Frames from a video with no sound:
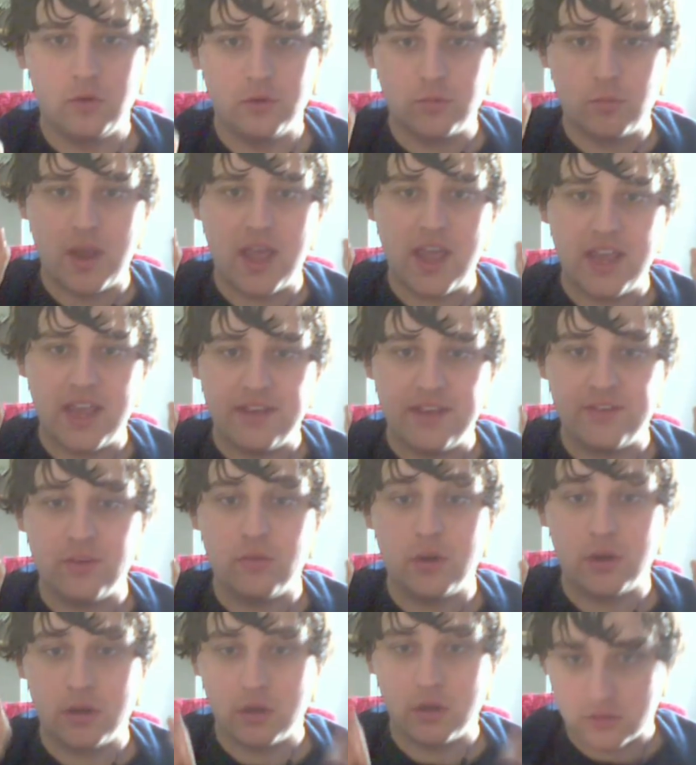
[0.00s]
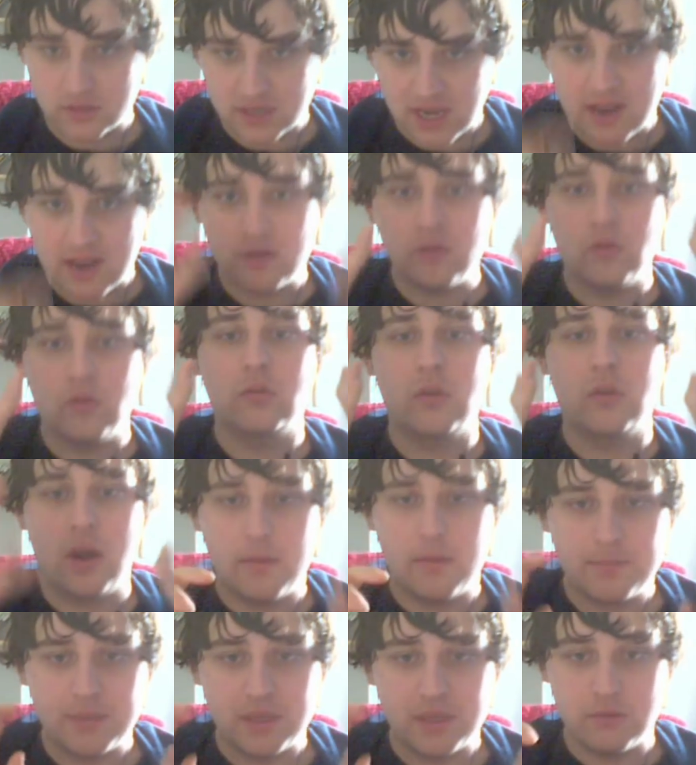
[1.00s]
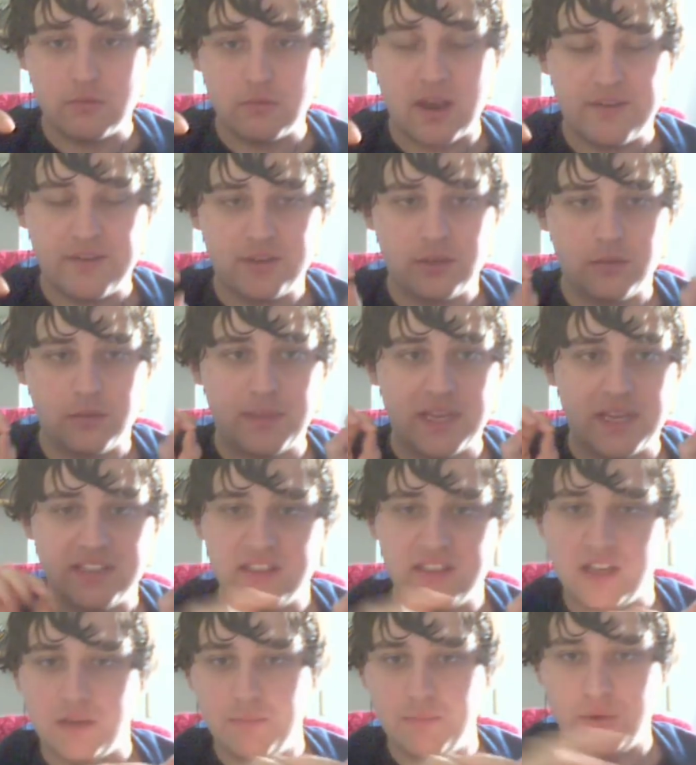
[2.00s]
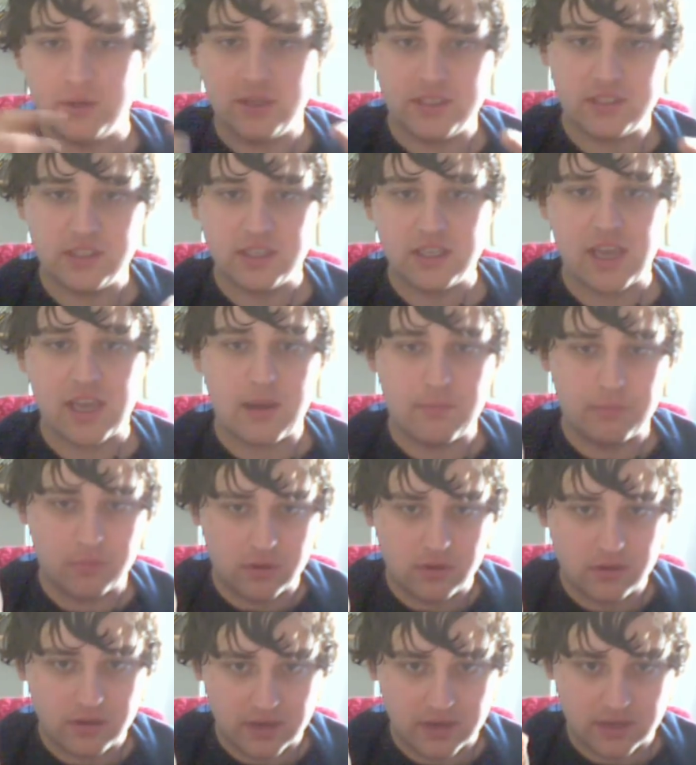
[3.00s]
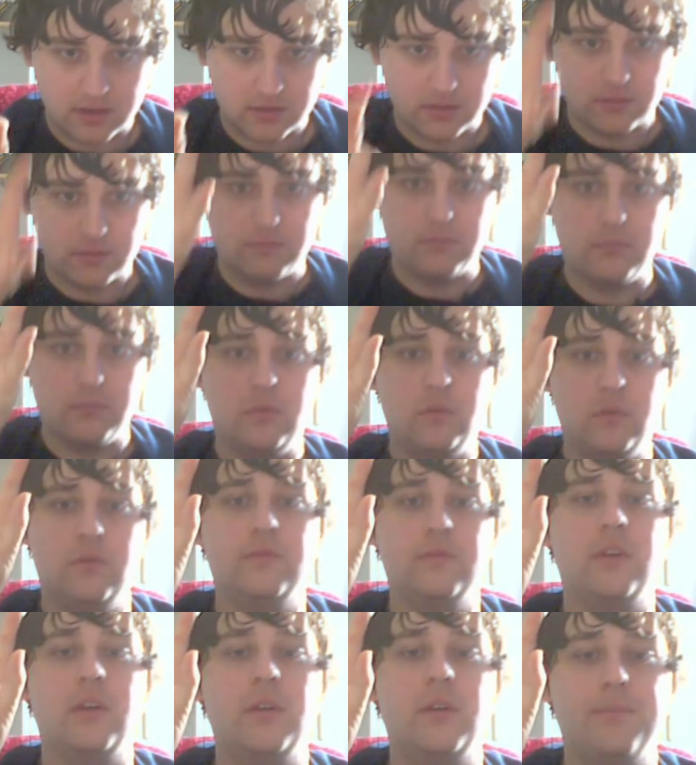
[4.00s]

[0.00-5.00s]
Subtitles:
where if you want to look down or up, you have to basically put it to the camera and then move up.